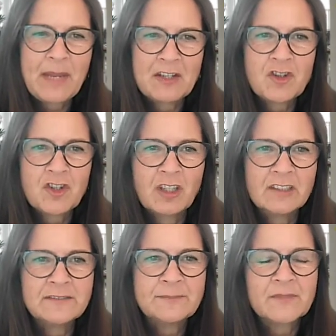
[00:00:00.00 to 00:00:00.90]

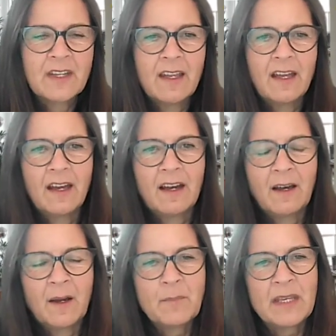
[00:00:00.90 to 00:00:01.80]
pension.
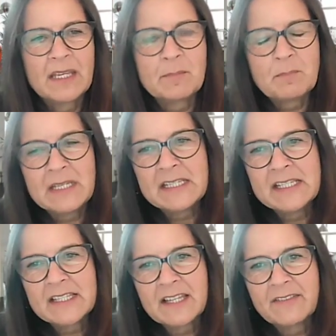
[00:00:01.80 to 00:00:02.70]
It
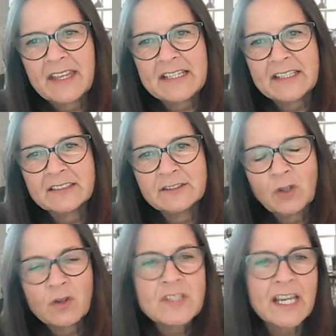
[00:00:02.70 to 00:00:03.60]
means that they can
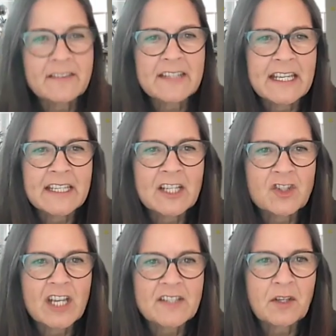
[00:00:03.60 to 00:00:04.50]
contact the
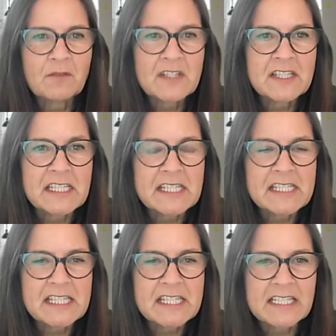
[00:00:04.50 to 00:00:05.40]
NHS overseas
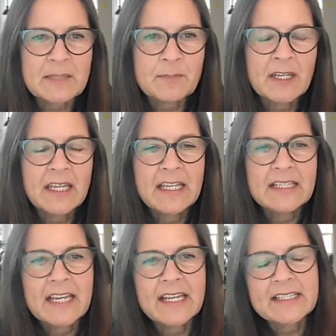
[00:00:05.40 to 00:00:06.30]
team,
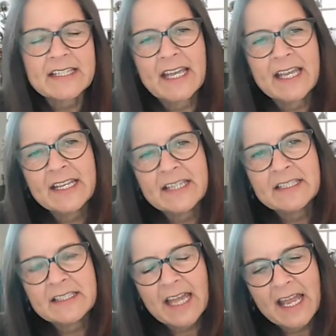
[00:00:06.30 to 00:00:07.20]
get
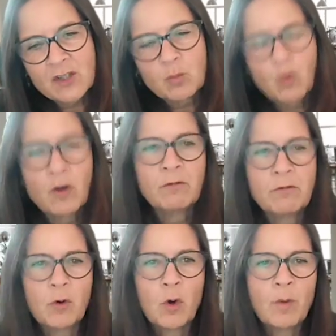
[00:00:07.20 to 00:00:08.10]
a S1
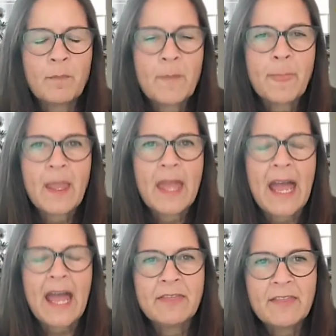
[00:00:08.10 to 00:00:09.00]
form,
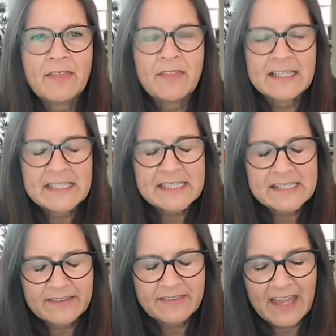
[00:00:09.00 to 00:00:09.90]
and
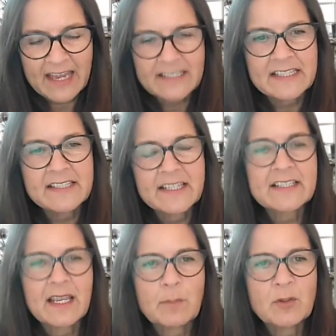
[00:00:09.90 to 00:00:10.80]
that is
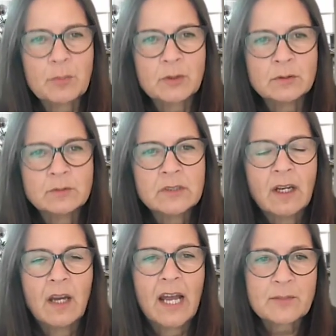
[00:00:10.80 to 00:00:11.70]
acceptable
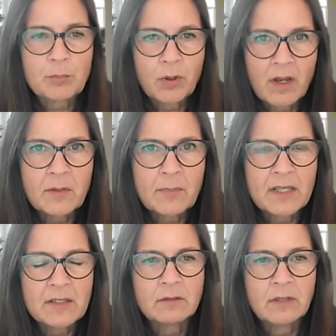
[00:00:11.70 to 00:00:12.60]
as private
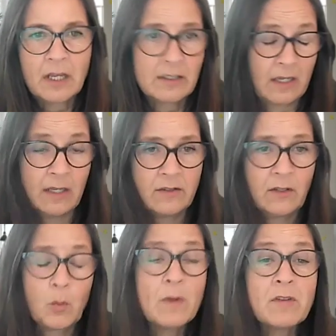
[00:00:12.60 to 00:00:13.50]
medical, the
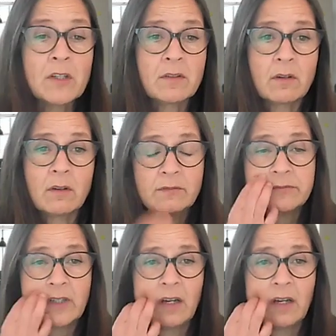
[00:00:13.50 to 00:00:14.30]
equivalent of